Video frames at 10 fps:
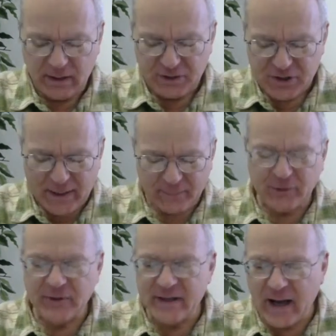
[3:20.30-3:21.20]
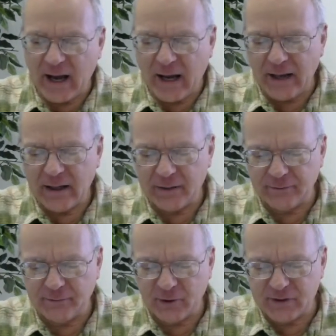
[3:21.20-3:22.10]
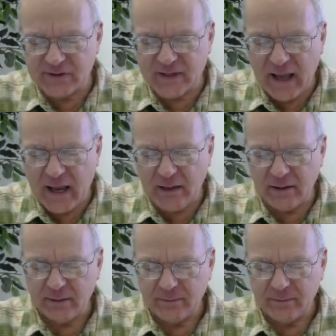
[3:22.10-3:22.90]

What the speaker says: chapter 9 and verse 8,